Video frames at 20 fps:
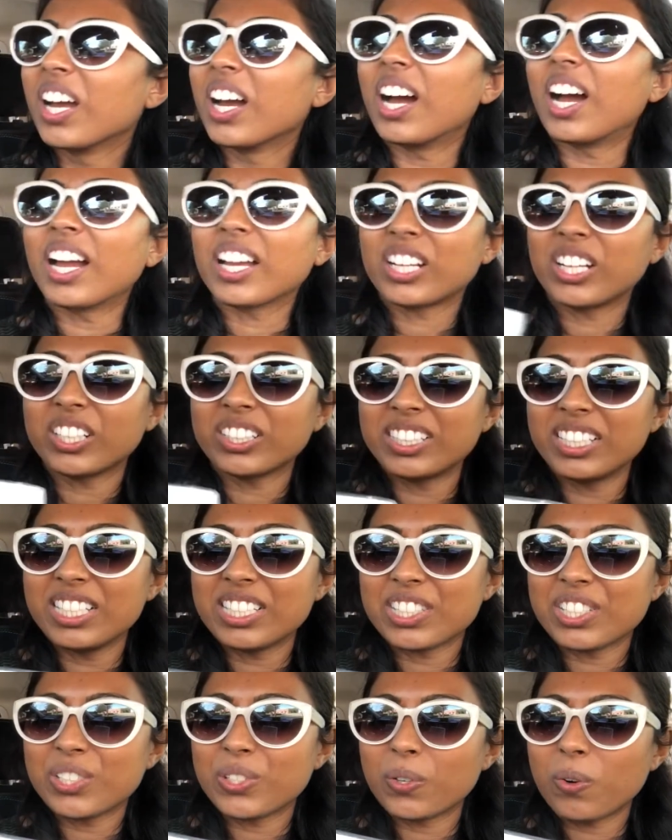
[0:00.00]
I got these
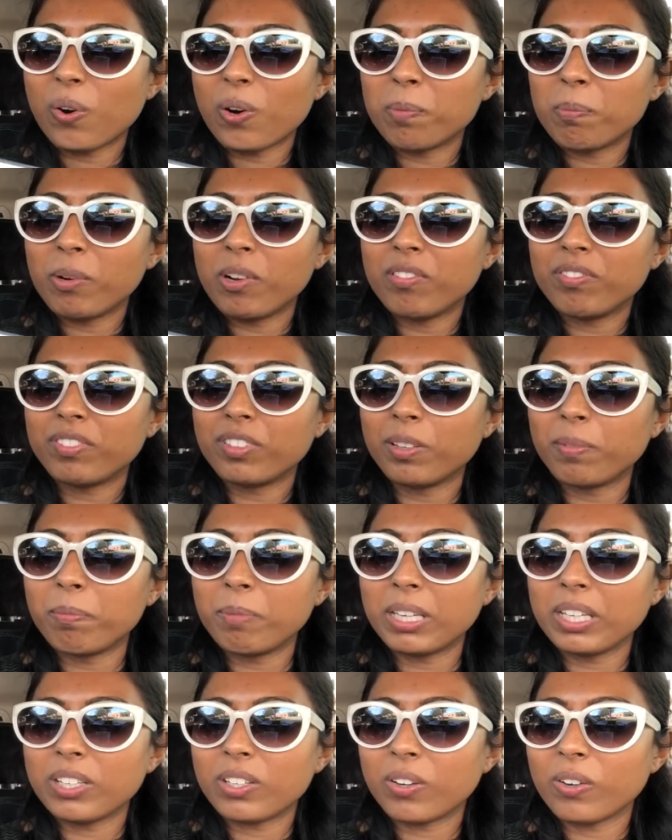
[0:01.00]
adorable
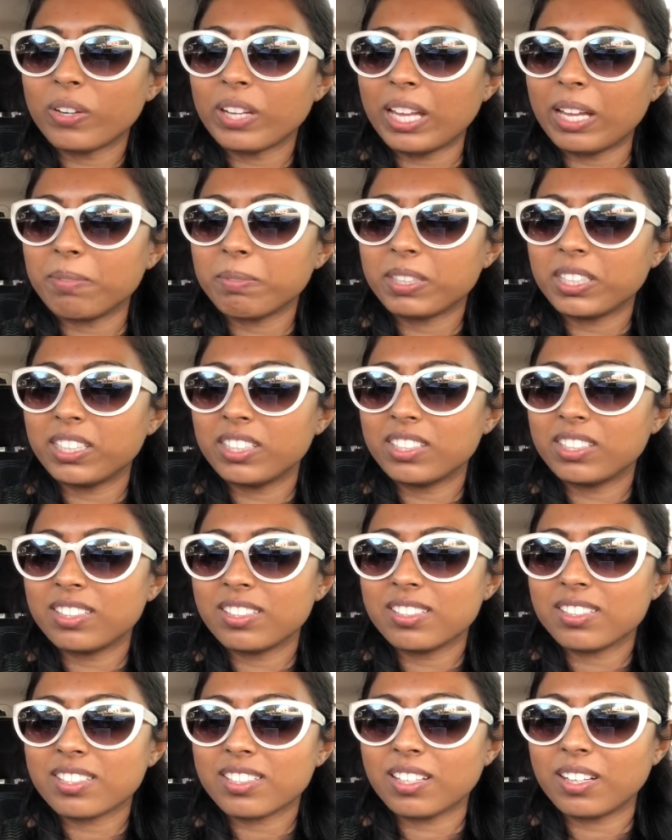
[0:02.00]
Flamingo
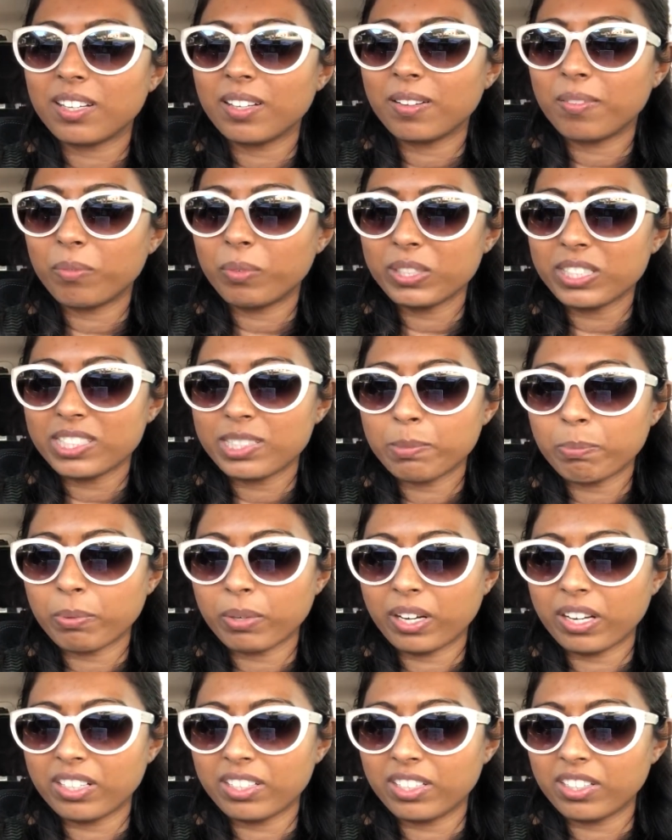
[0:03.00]
Napkins. What's the
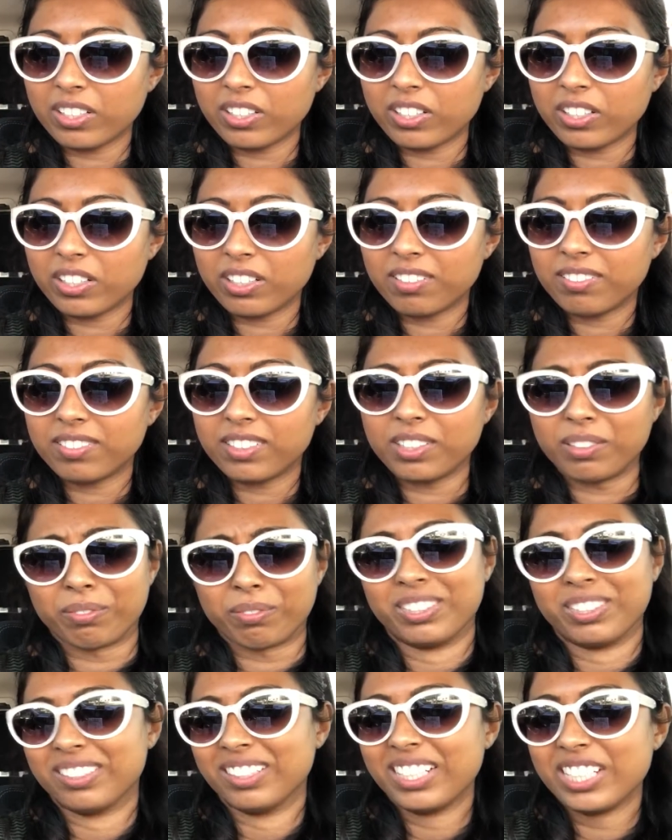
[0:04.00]
brand here? Oh,
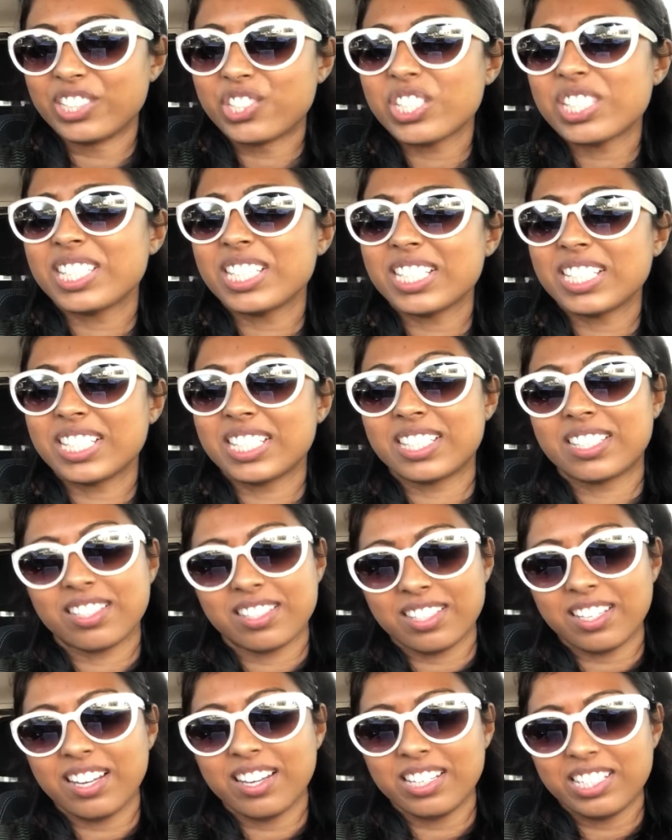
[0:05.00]
just says
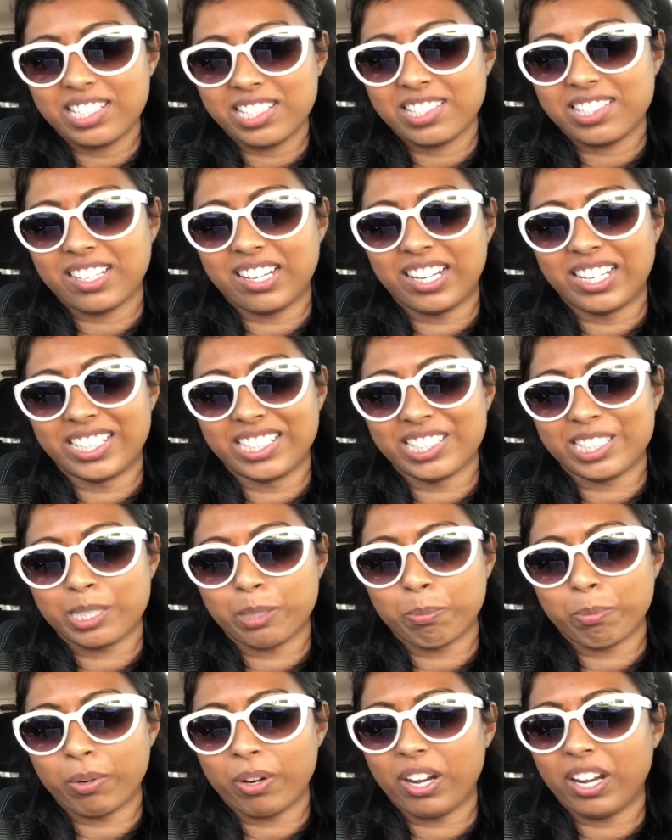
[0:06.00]
Design is the
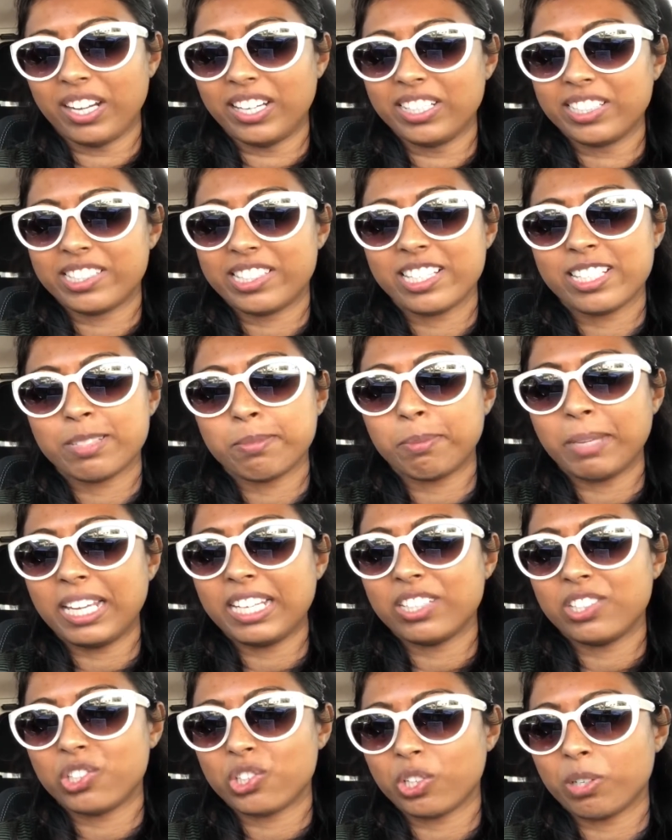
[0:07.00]
brand. It says made
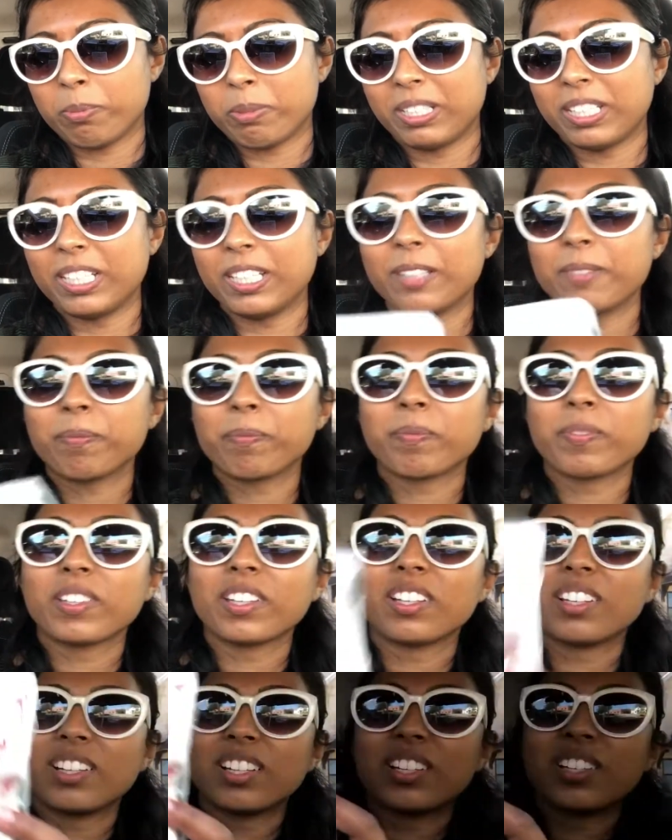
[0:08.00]
in Germany.
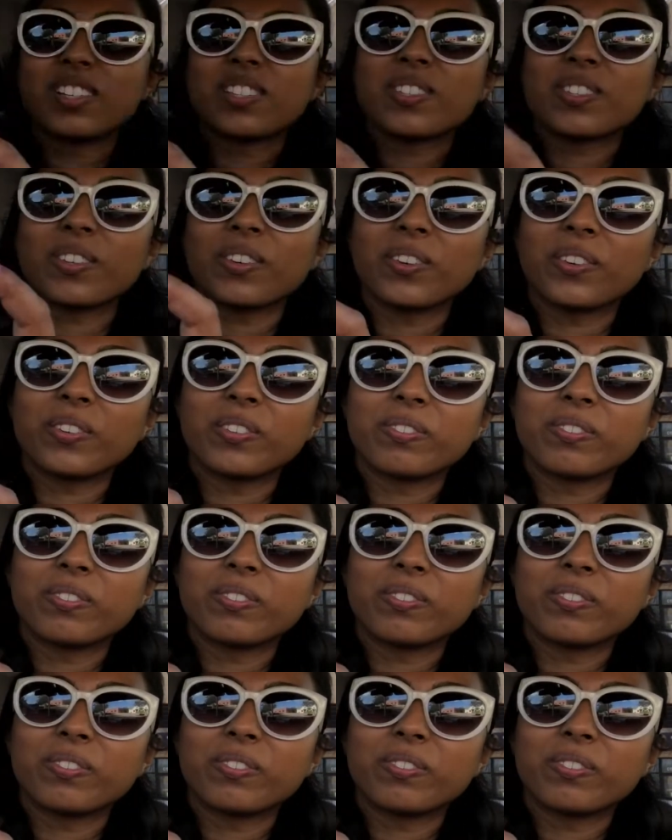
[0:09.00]
So